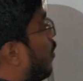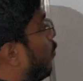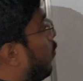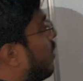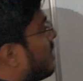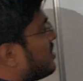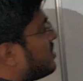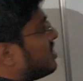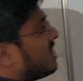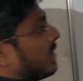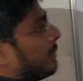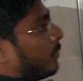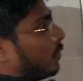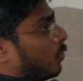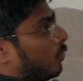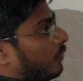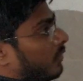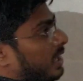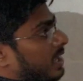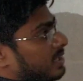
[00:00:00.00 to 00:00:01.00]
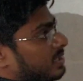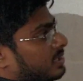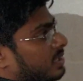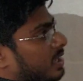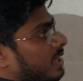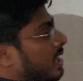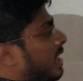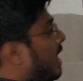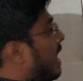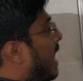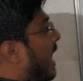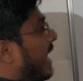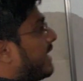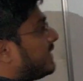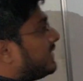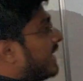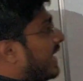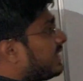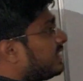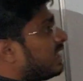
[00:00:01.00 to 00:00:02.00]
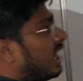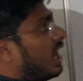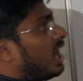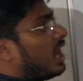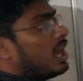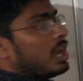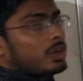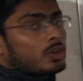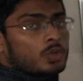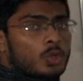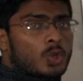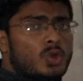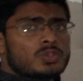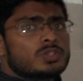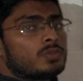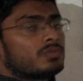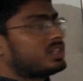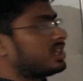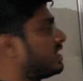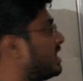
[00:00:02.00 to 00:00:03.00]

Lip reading: first table row friends, and then the close of the